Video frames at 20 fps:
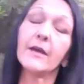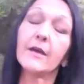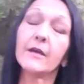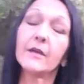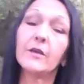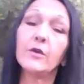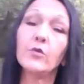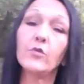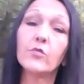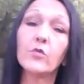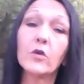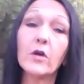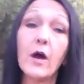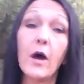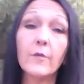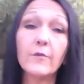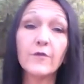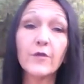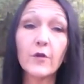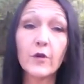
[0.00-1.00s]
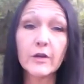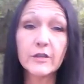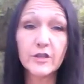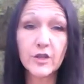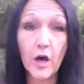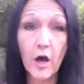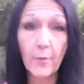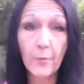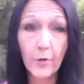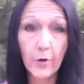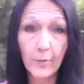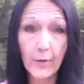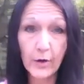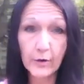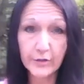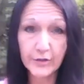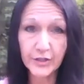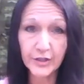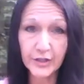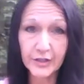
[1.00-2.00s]
you were up for a job
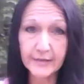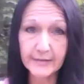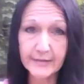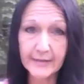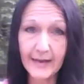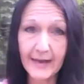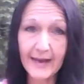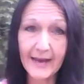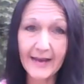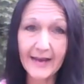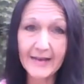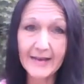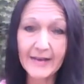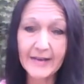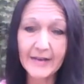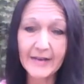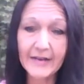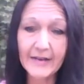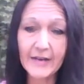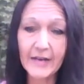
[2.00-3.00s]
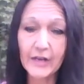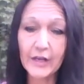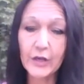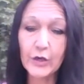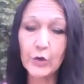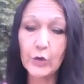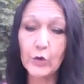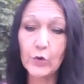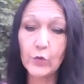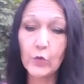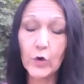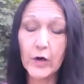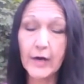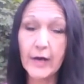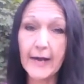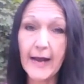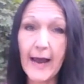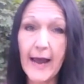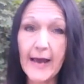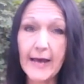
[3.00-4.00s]
promotion and you were
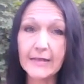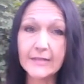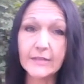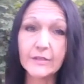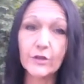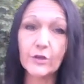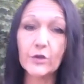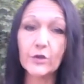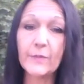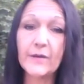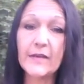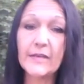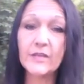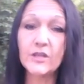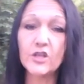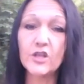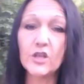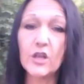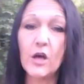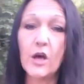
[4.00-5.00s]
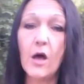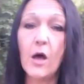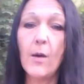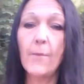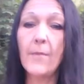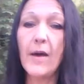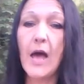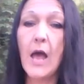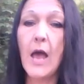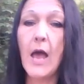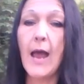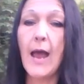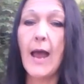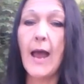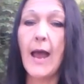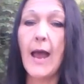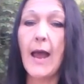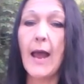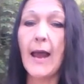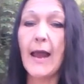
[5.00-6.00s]
going to ask your pendulum,
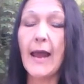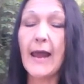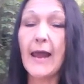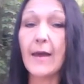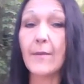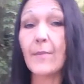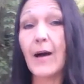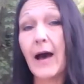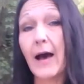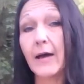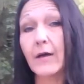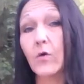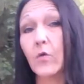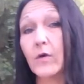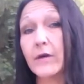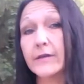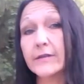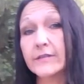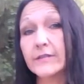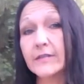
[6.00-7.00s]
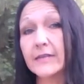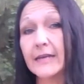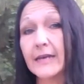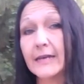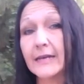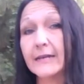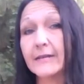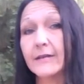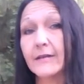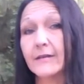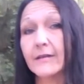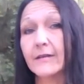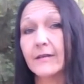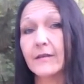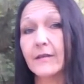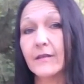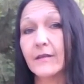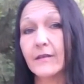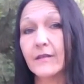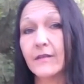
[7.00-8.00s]
am I going to get
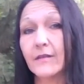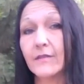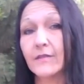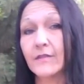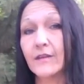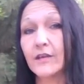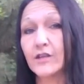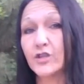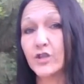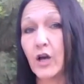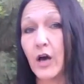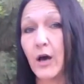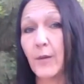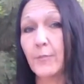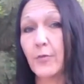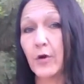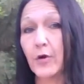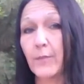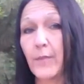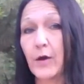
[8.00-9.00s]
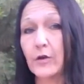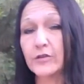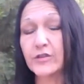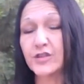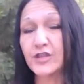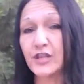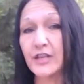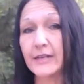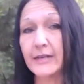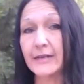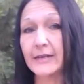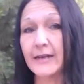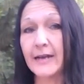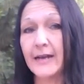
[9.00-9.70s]
the job promotion?